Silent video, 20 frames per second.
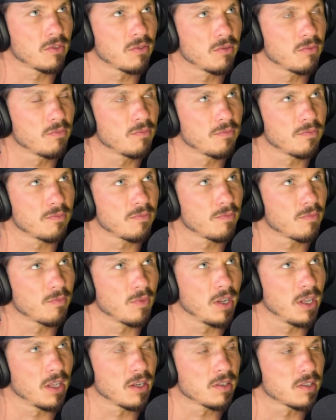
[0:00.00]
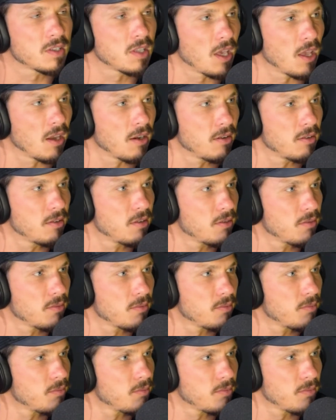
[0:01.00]
to really understand
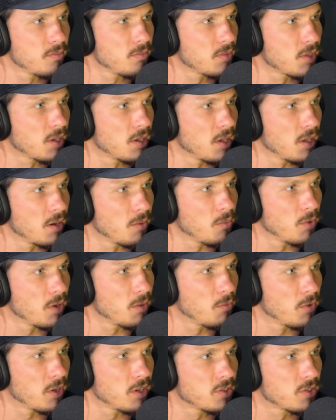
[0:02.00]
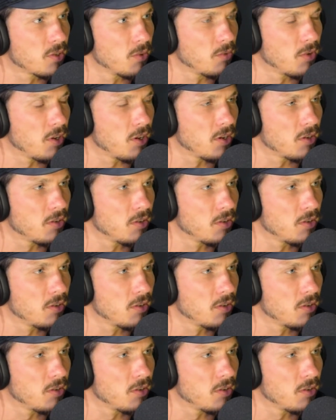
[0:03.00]
kind of what what is going on.